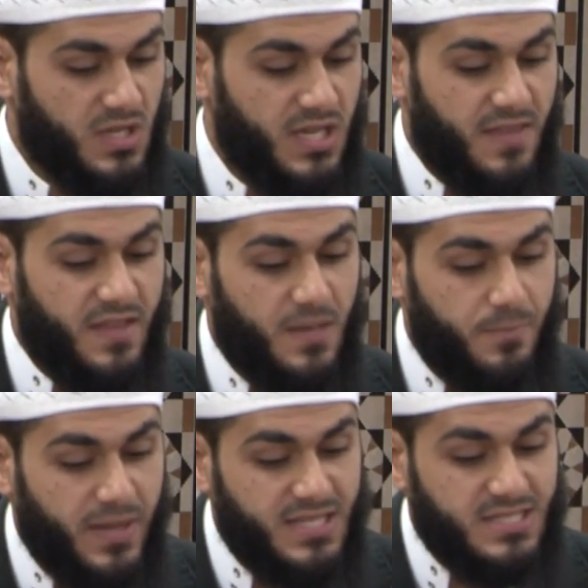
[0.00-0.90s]
And the
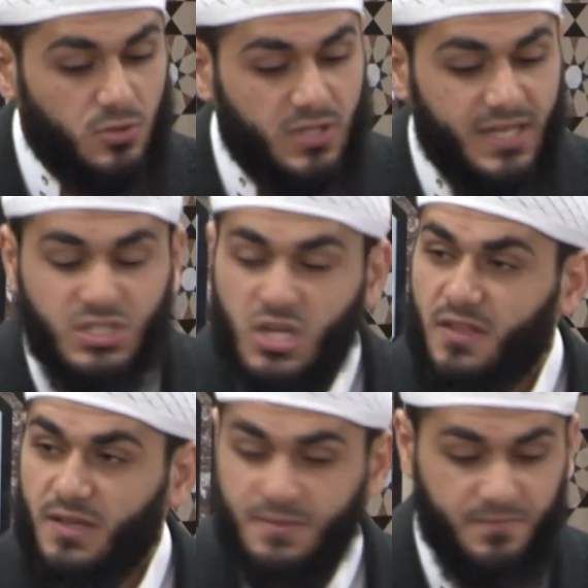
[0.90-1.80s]
companions looked at each
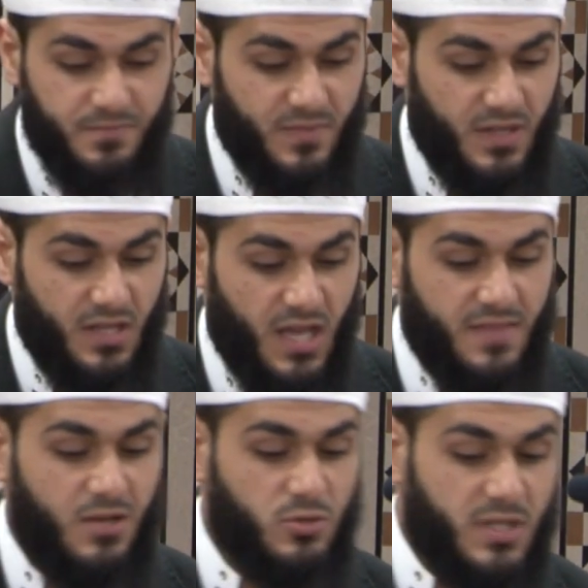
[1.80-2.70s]
other and
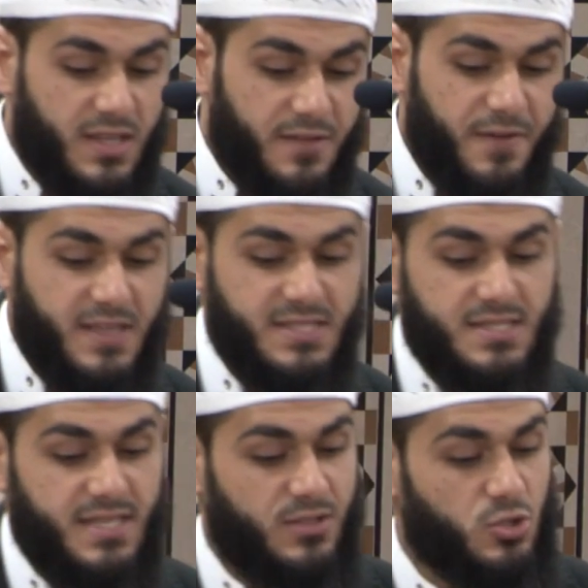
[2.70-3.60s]
they looked at their
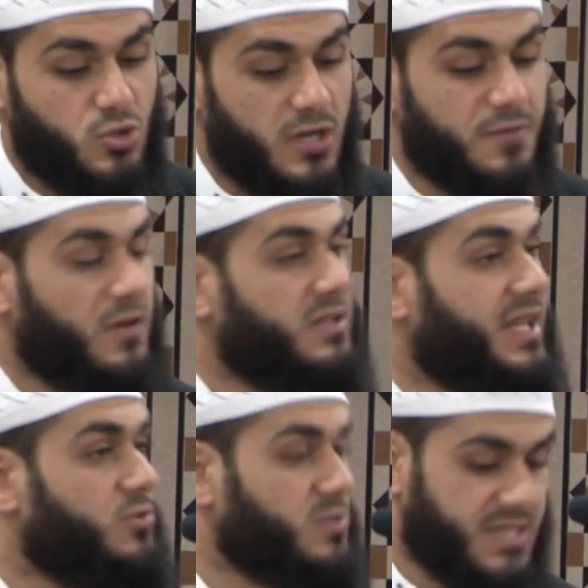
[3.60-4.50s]
faces and to try to find
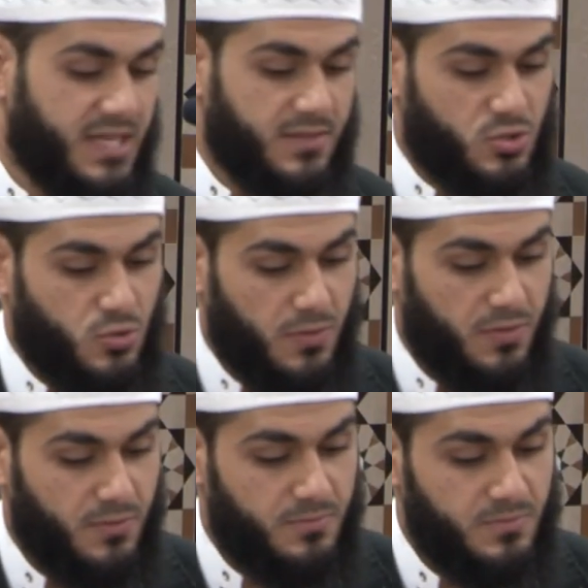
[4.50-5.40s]
out who's saying the truth.